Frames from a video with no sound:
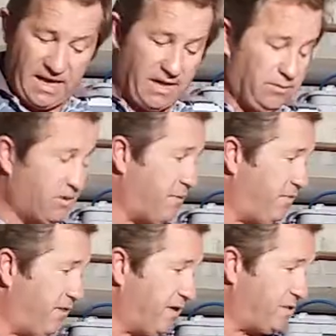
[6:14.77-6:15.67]
I always keep
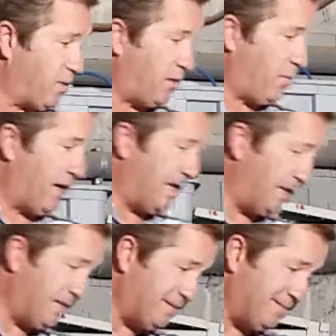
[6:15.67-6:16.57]
my fingers well
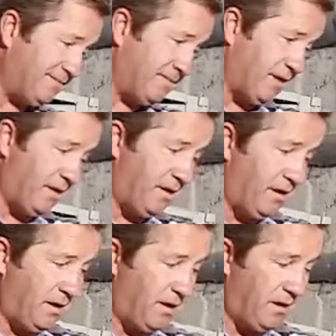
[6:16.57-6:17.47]
away.
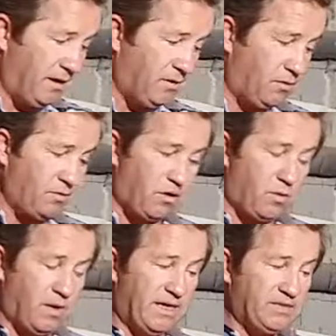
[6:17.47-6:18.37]
I go
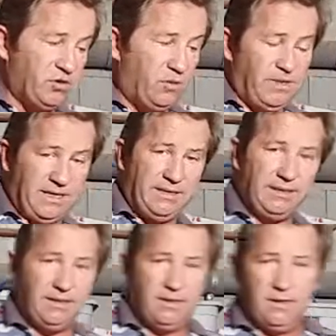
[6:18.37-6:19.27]
clockwise normally.
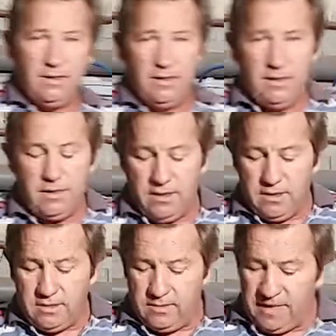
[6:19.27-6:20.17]

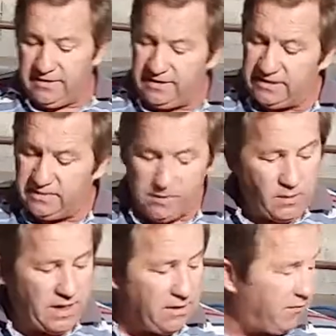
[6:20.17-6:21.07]
The main thing to be
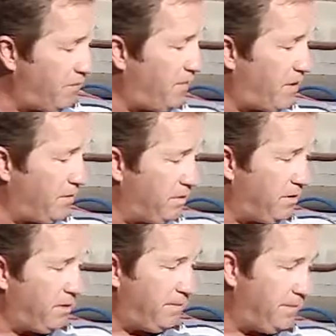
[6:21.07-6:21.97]
aware of
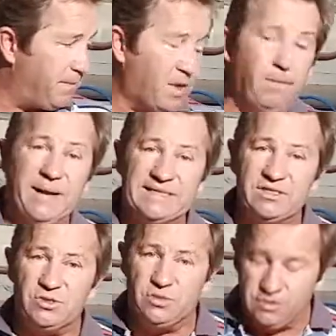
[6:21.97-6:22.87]
on
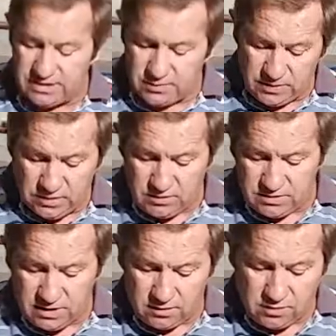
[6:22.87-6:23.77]
bandsaws is when you
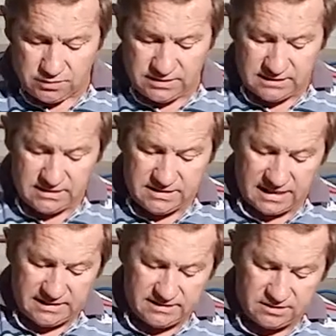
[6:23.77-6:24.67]
start cutting
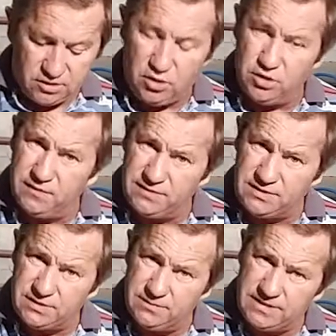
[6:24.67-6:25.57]
tight curves,
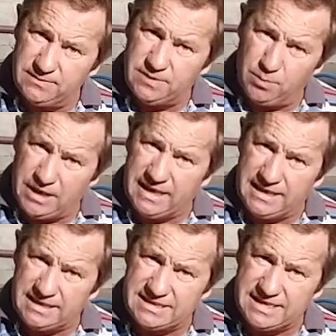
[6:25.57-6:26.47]
sometimes the
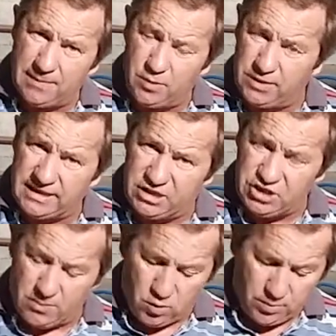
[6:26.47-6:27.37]
blade can snap or it can
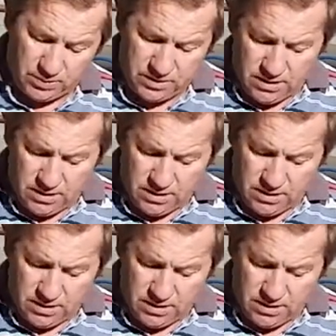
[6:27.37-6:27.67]
jam up.